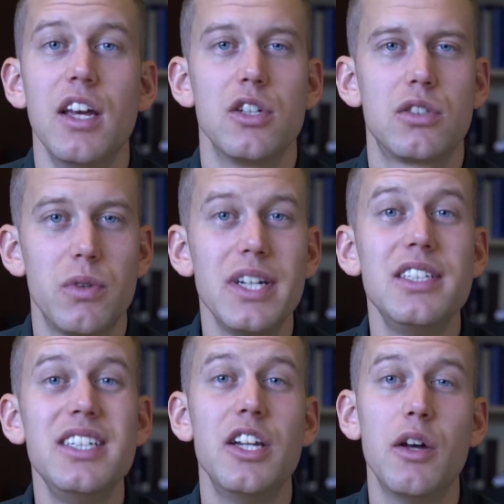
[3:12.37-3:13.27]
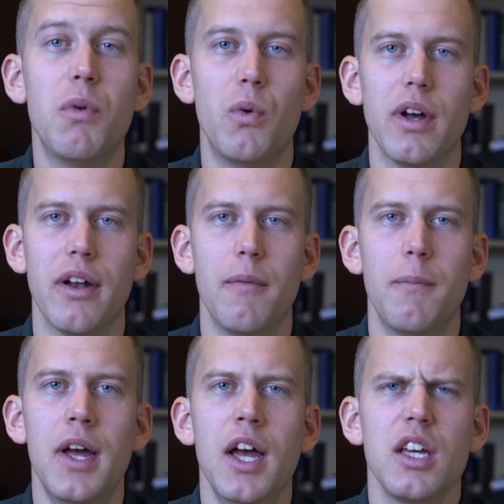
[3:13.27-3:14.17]
Strategy number 1.
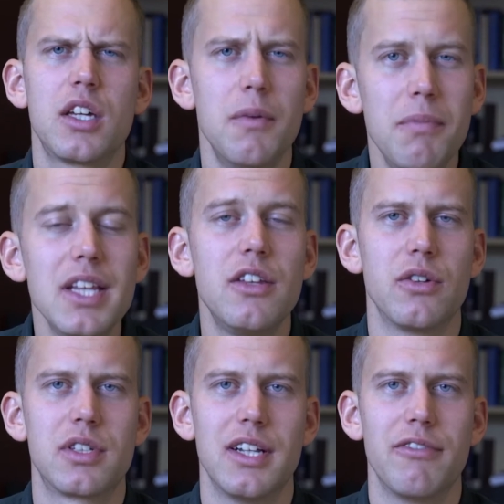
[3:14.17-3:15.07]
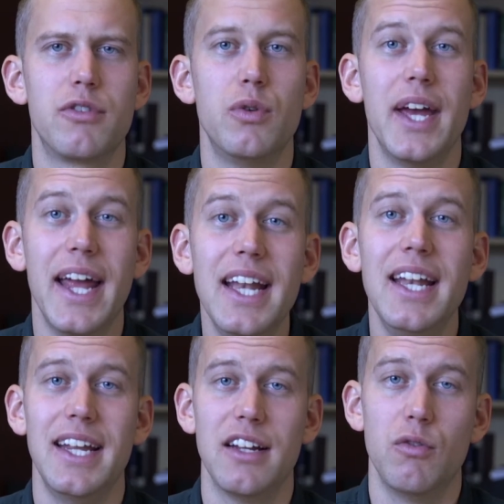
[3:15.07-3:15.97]
Commit yourself to
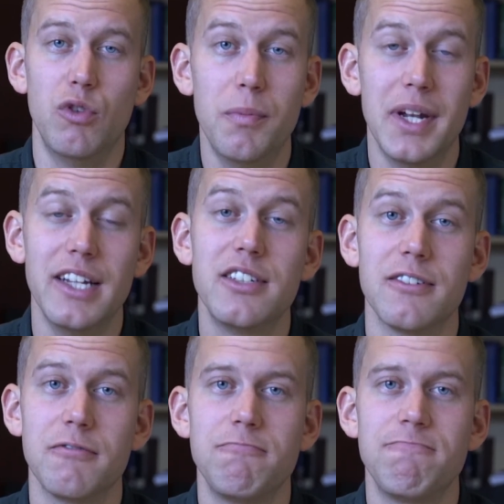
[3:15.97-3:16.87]
ending rumination.